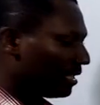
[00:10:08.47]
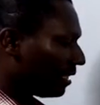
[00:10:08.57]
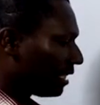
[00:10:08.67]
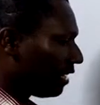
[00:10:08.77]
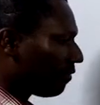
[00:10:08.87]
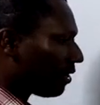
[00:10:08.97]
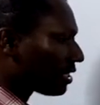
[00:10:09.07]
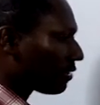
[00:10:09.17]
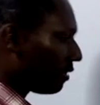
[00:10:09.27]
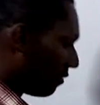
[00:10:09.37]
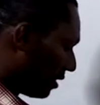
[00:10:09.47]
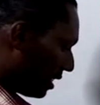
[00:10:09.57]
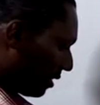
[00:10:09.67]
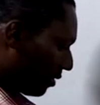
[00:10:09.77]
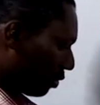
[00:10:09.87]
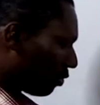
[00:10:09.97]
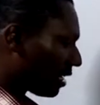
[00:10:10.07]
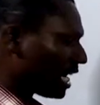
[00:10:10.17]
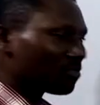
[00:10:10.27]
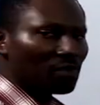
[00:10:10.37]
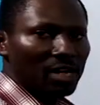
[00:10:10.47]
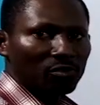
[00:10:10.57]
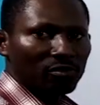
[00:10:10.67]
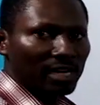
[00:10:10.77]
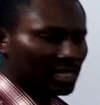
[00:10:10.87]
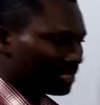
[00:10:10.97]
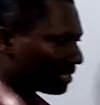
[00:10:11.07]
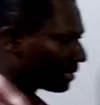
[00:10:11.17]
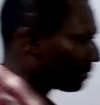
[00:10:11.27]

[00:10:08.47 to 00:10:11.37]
gave us 15. So we write 5 over 8.